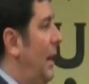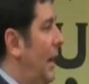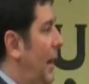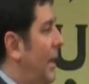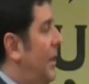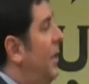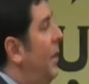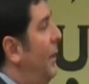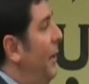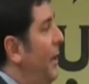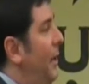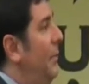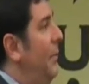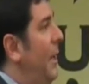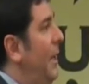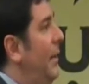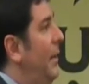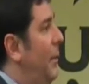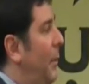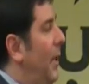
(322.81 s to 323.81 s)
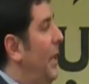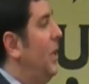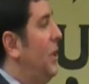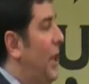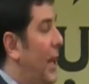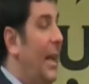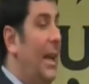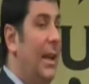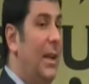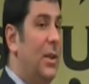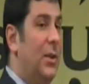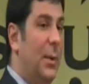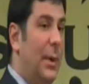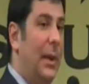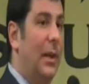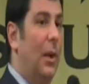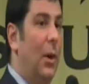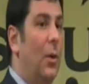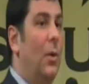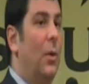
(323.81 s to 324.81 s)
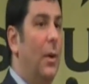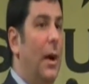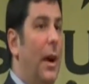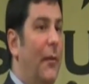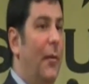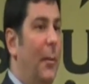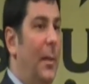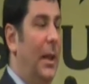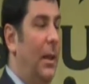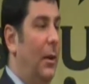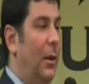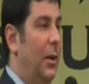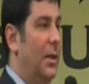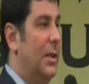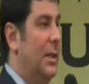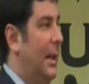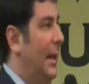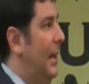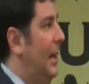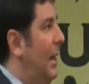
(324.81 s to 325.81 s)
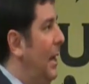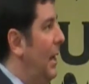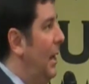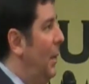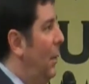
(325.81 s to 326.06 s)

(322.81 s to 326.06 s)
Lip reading: It's going to mean that we change what local government looks like,